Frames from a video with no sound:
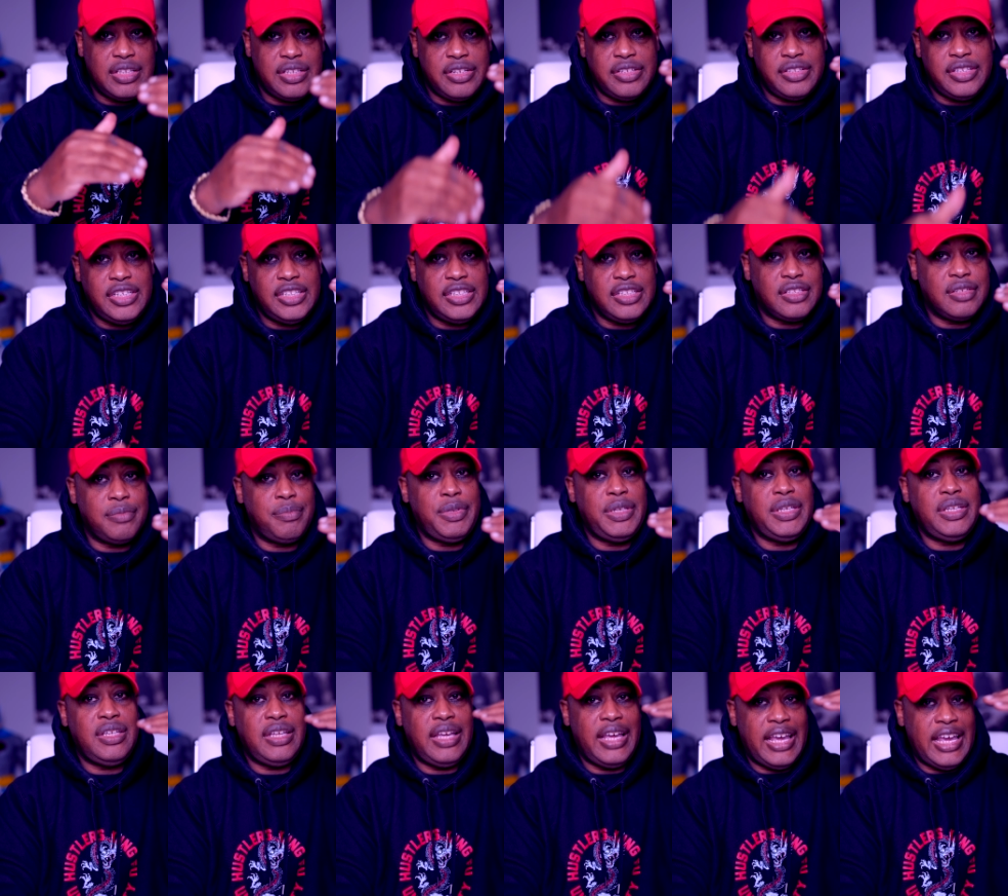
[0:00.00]
there needed to
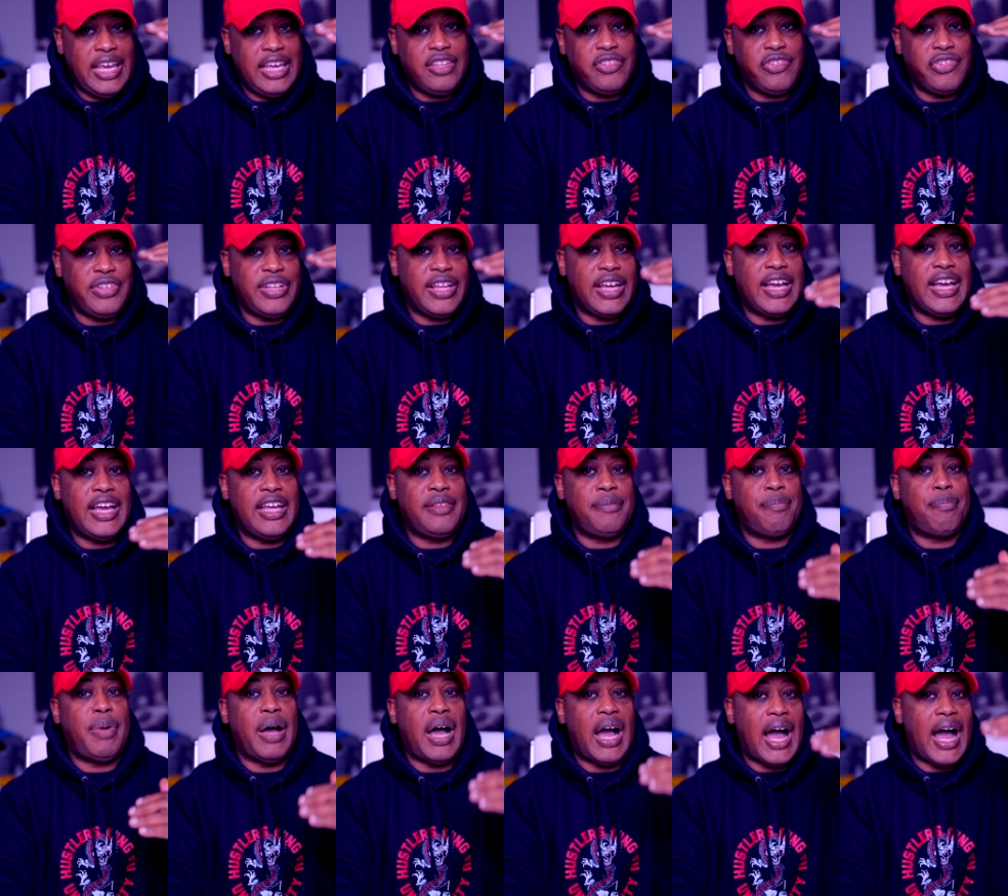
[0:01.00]
be 8 or 9
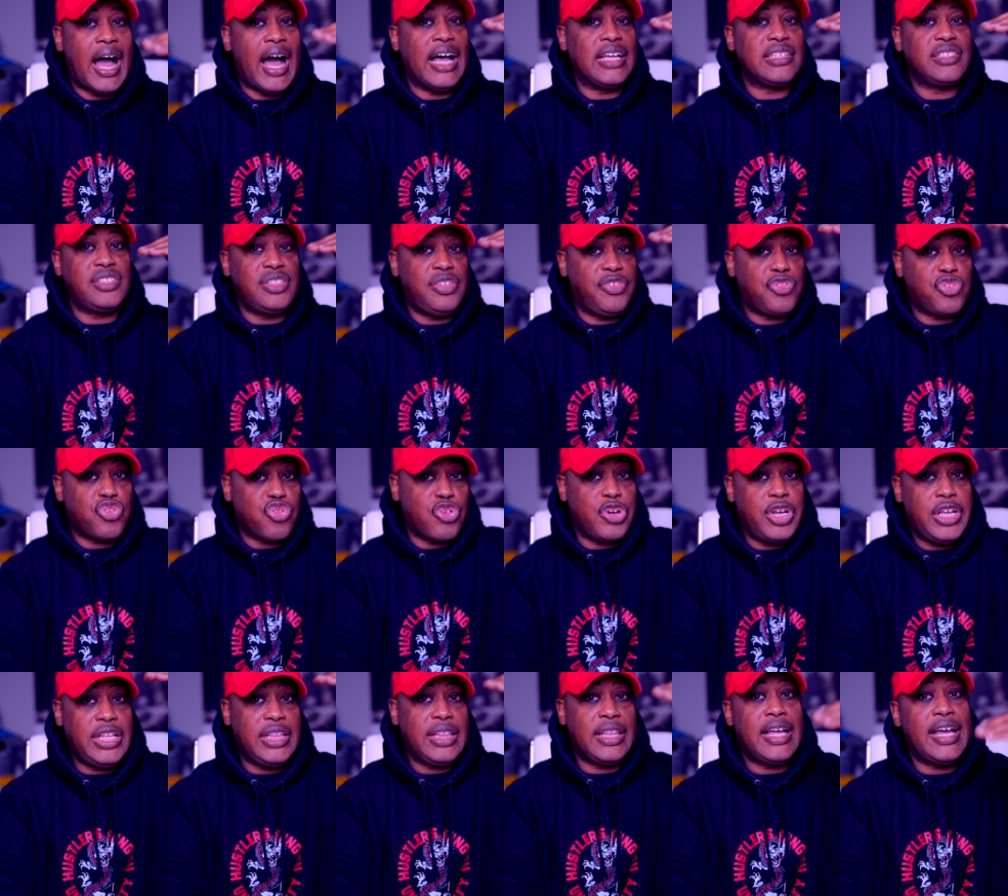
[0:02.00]
positive
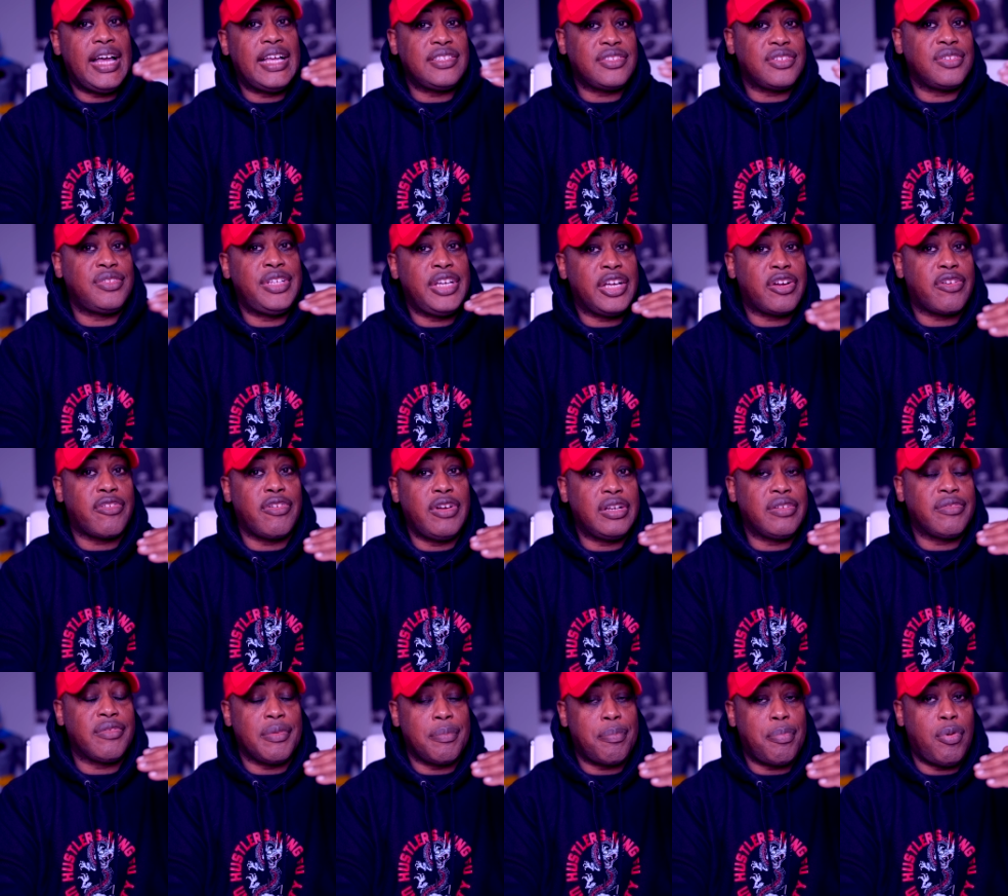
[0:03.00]
trade lines on that credit
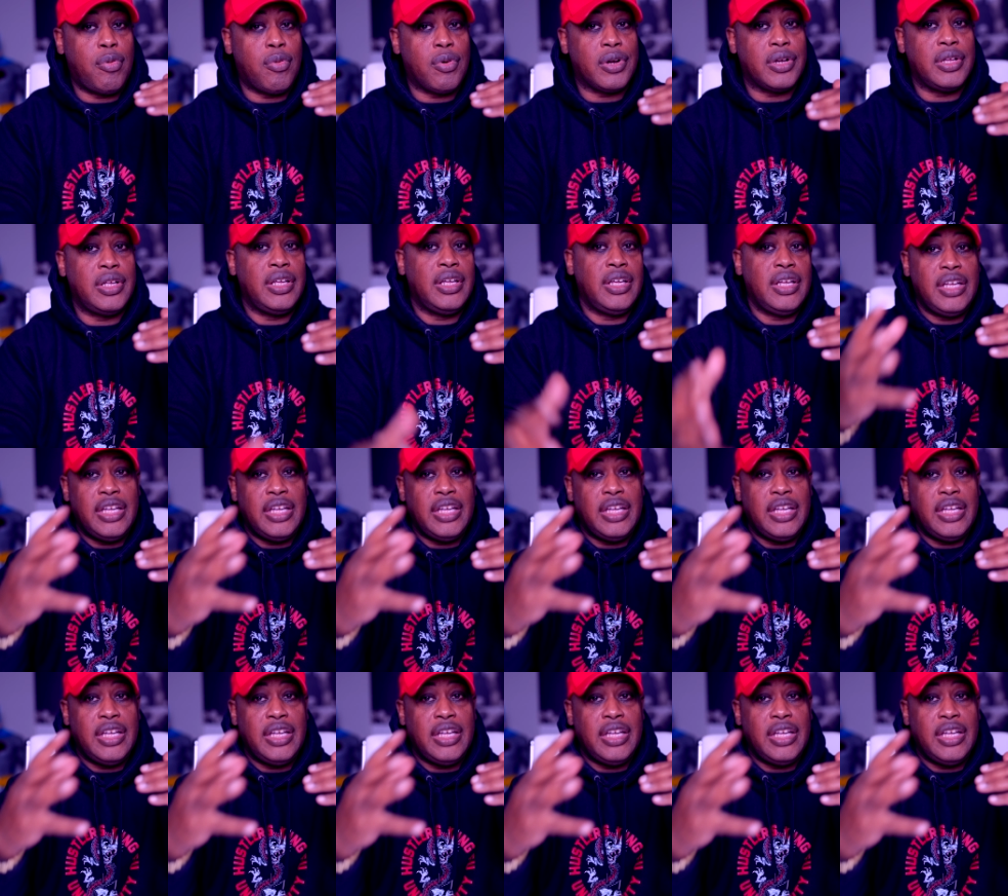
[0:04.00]
report.